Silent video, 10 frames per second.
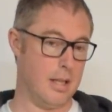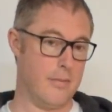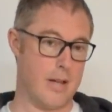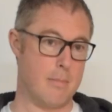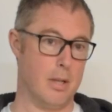
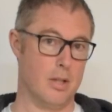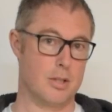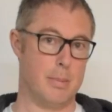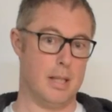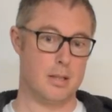If they're
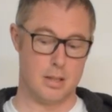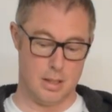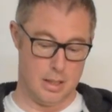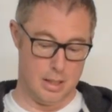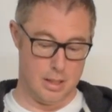miles apart,
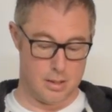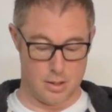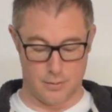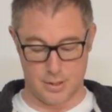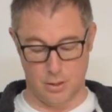
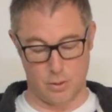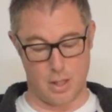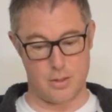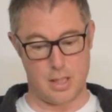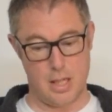then obviously you're
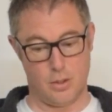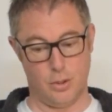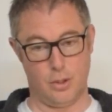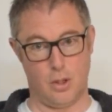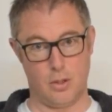going to need a
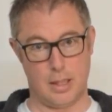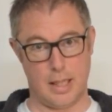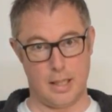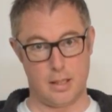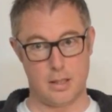good long
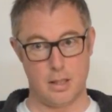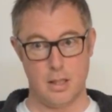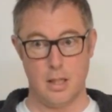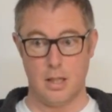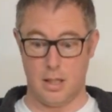length.
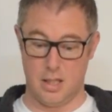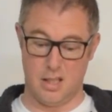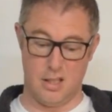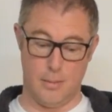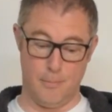
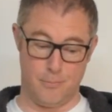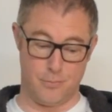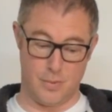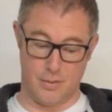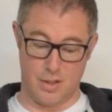
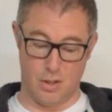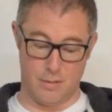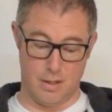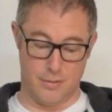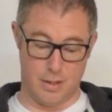If they're not
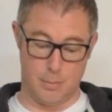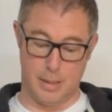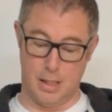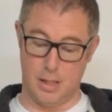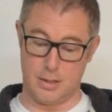very far
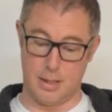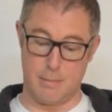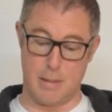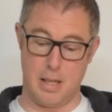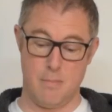apart, then
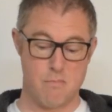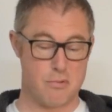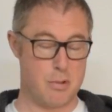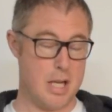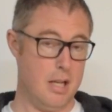maybe
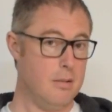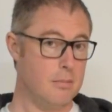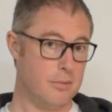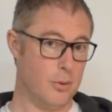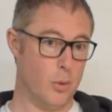
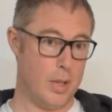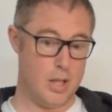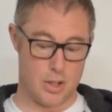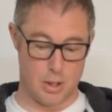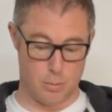3-4
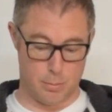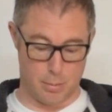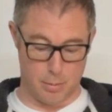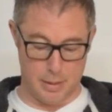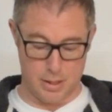inches will
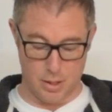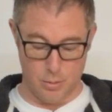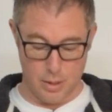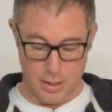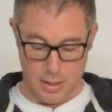probably do.
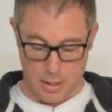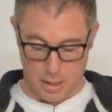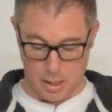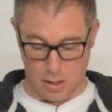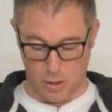
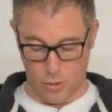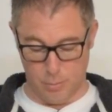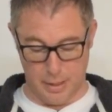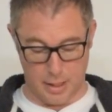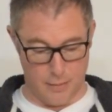I
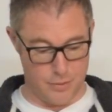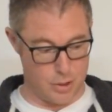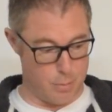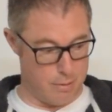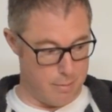normally go for
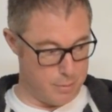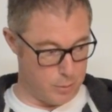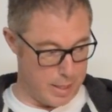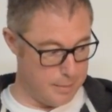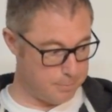somewhere in
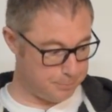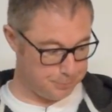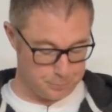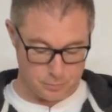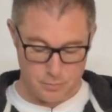between,
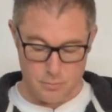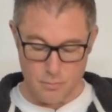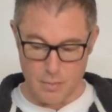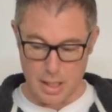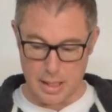
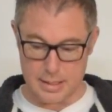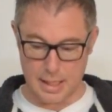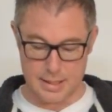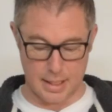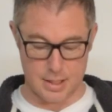let's say
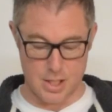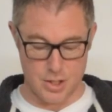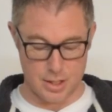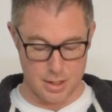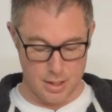6
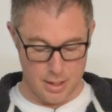inches.